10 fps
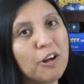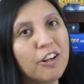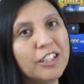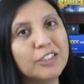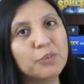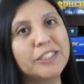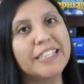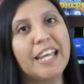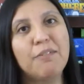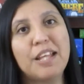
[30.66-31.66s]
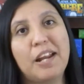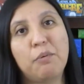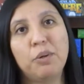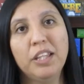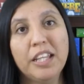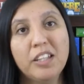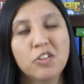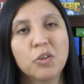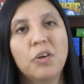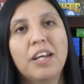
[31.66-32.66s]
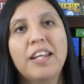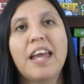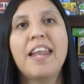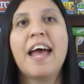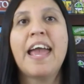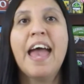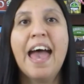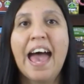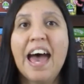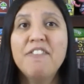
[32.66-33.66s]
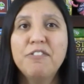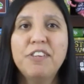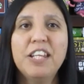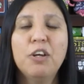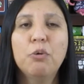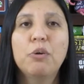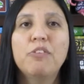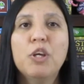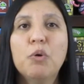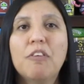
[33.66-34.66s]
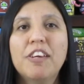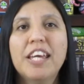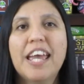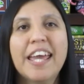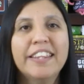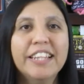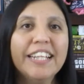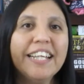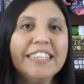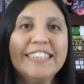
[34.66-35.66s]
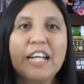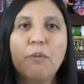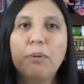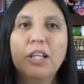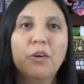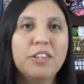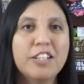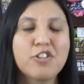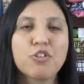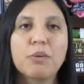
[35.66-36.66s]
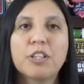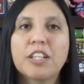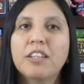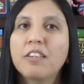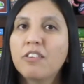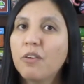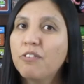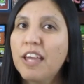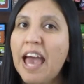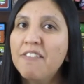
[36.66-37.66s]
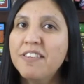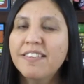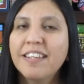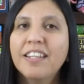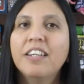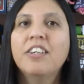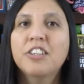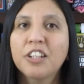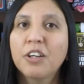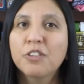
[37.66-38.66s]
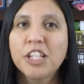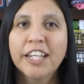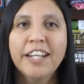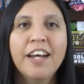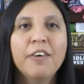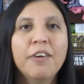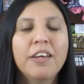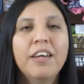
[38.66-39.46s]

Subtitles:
Mars was a game that I really enjoyed, and I have a video review of it, and the link is down below in the description. So if you haven't seen it, you should go check it out.